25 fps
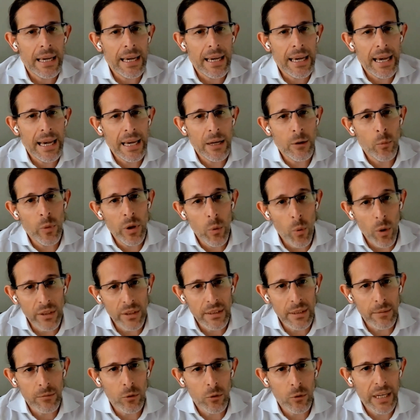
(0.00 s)
and we want
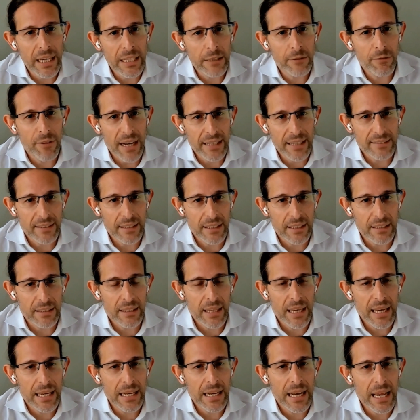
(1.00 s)
them to get vaccinated.
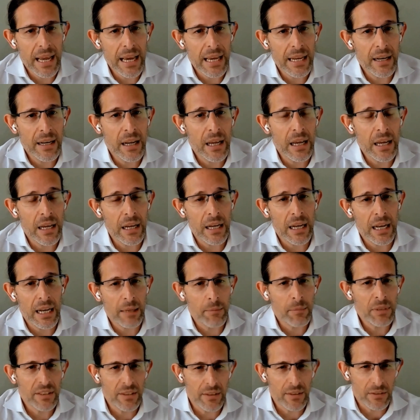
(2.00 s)
And
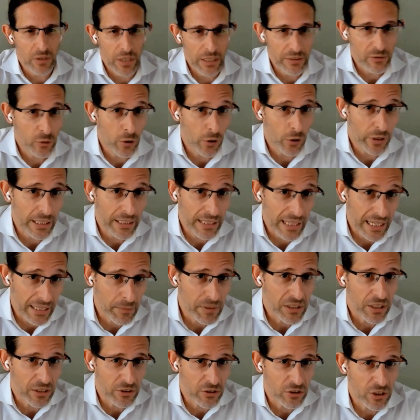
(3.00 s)
let
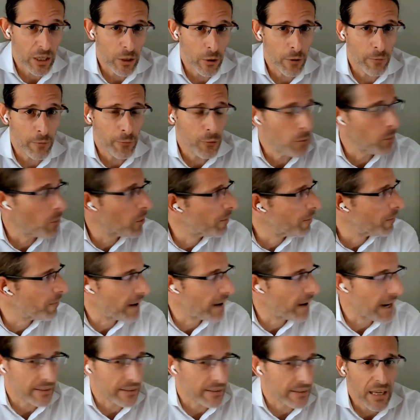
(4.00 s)
me just tell you a few more
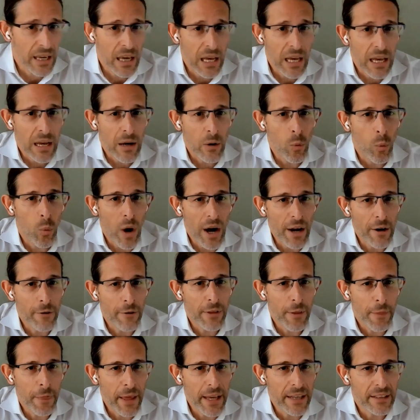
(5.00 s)
facts. One of
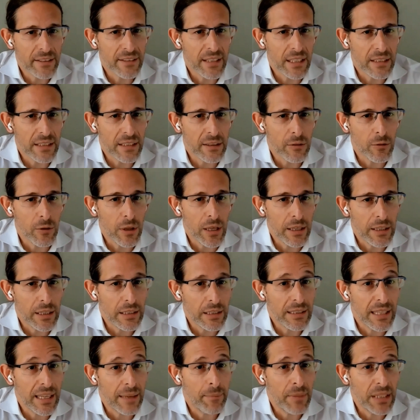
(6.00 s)
the things that
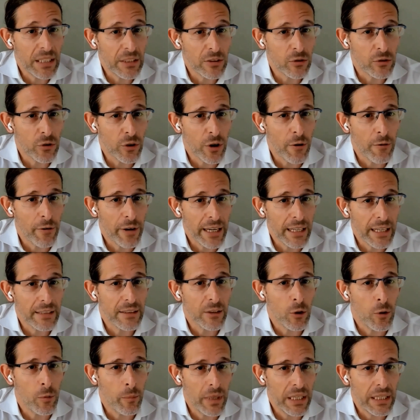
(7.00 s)
the Ministry of Health
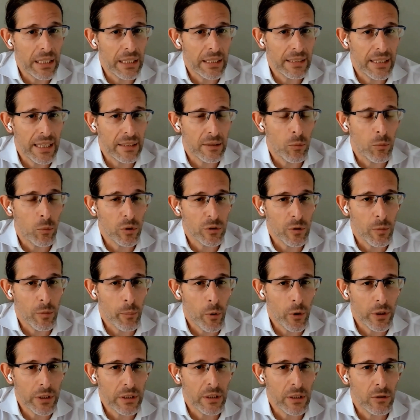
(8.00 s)
committee that was
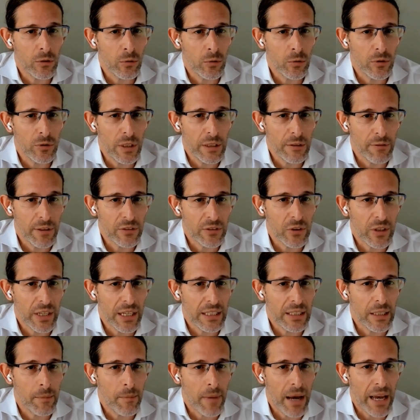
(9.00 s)
appointed to
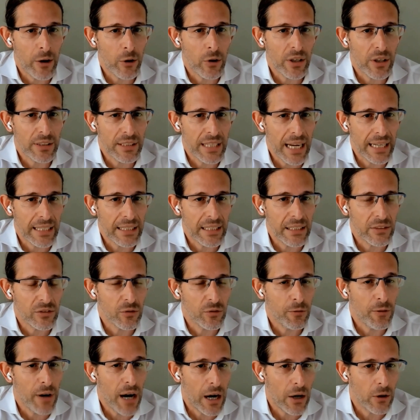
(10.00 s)
investigate the myocarditis
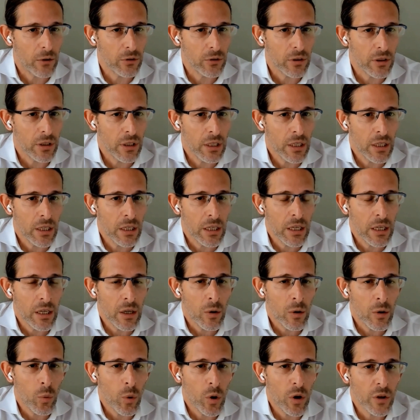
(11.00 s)
found
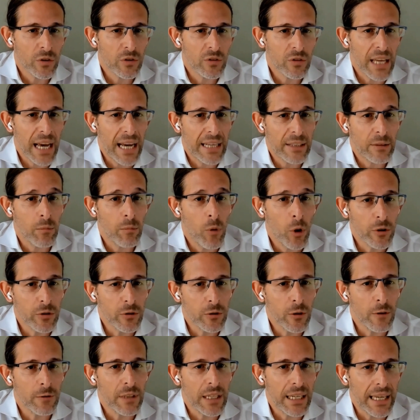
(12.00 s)
was that
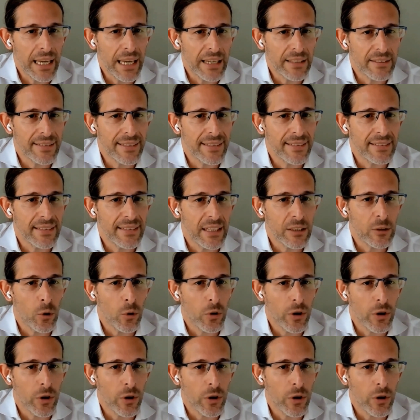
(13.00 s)
most of the cases that